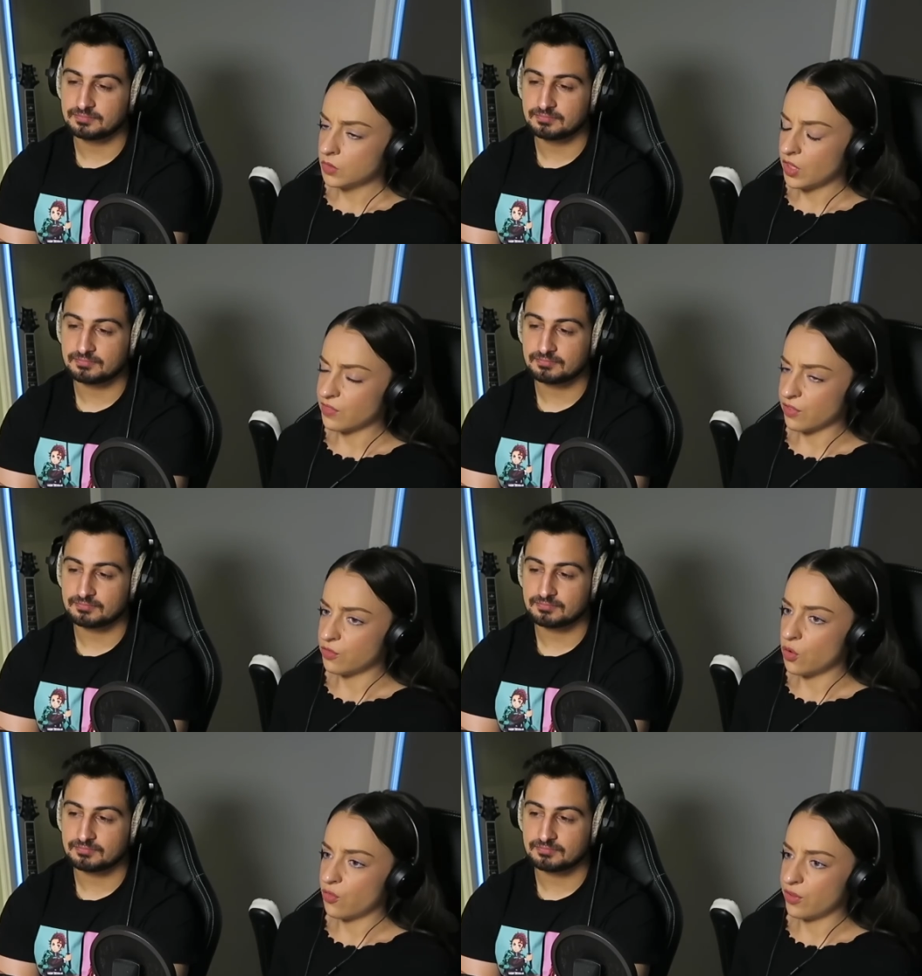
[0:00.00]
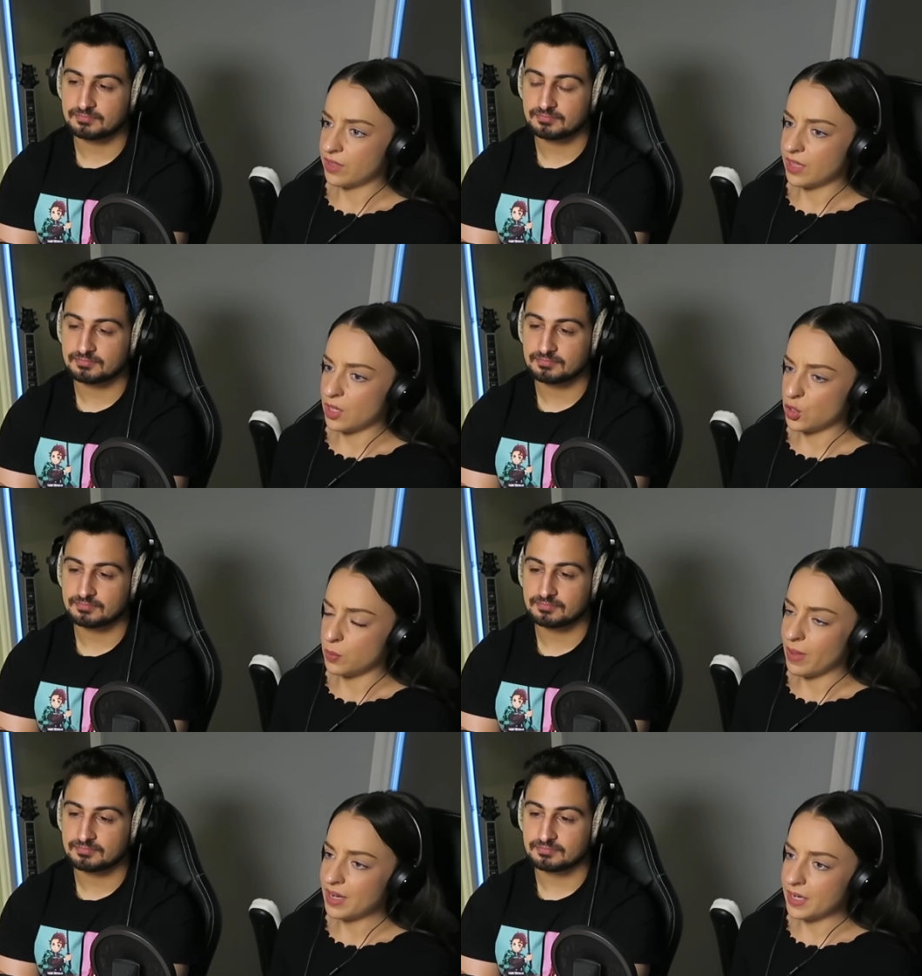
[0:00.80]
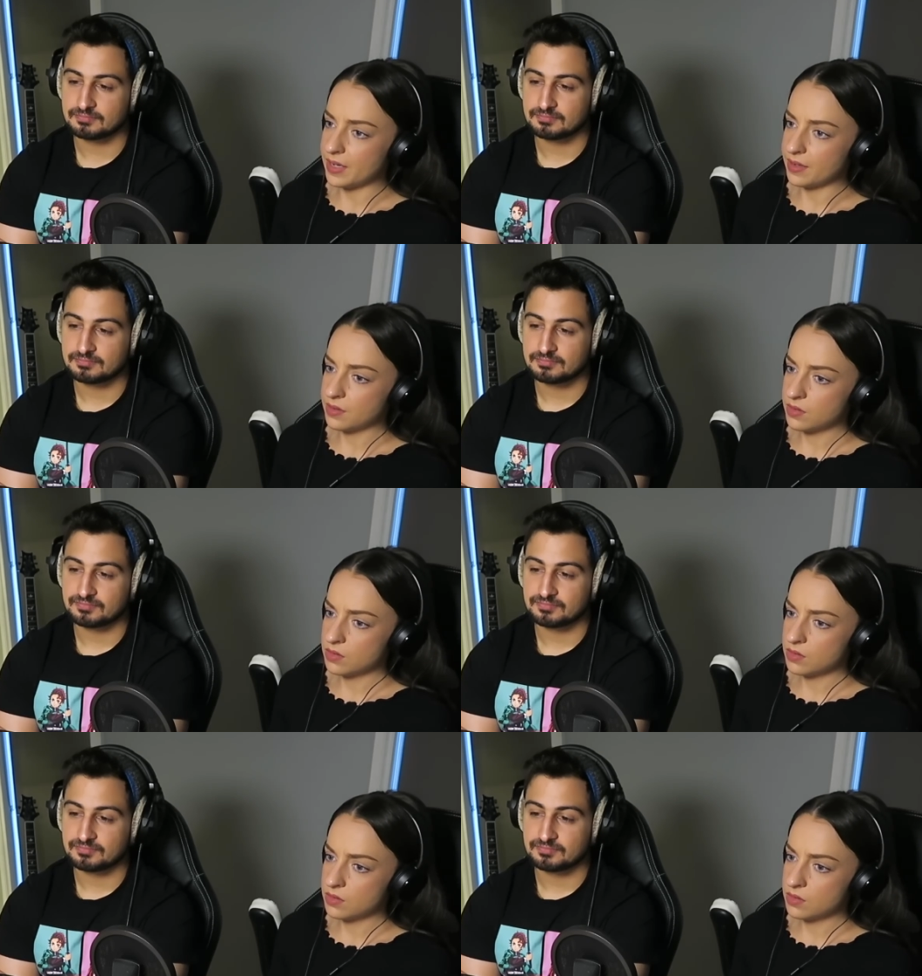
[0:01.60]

Speaker 1: They have to forfeit their humanity.